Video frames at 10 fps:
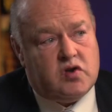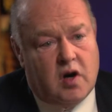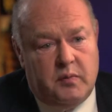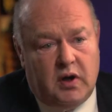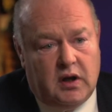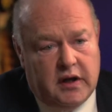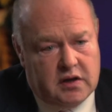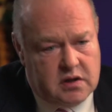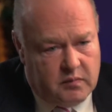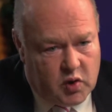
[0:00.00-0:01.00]
trouble in
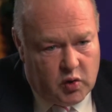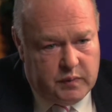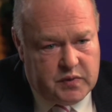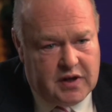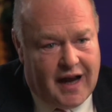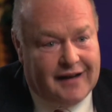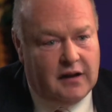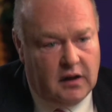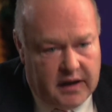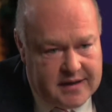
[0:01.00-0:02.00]
some groups
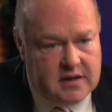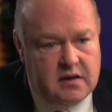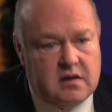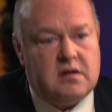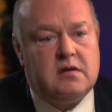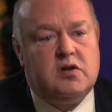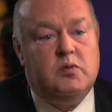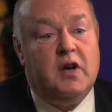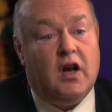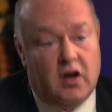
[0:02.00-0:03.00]
and lessons to
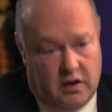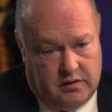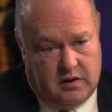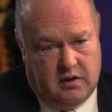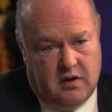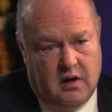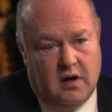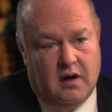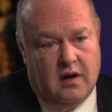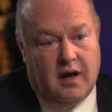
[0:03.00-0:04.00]
be learned
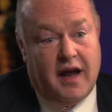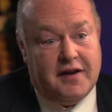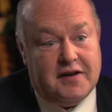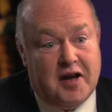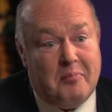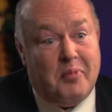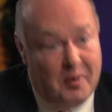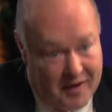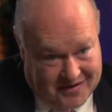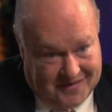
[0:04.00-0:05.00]
and
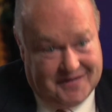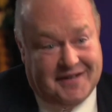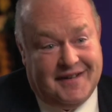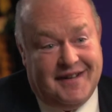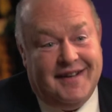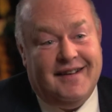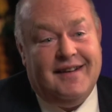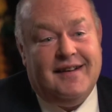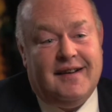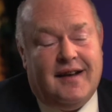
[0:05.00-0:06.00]
implemented.
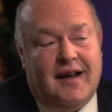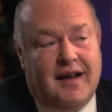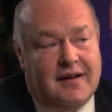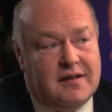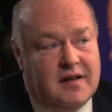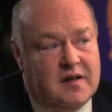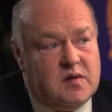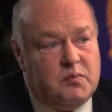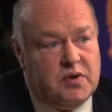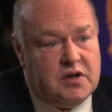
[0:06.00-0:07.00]
And it's
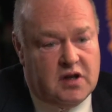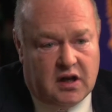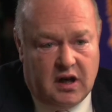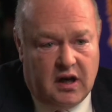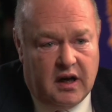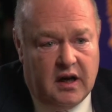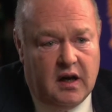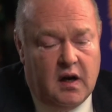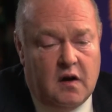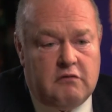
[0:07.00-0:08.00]
particularly
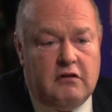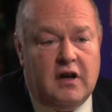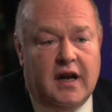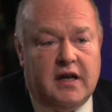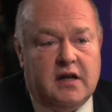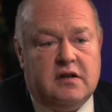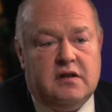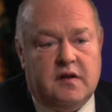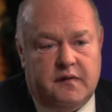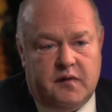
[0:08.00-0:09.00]
relating to
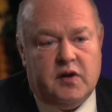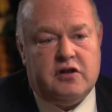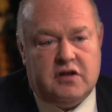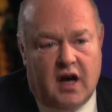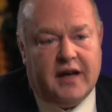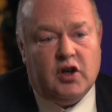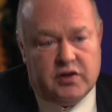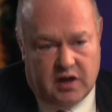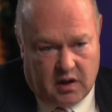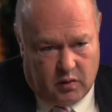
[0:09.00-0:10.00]
different diagnostic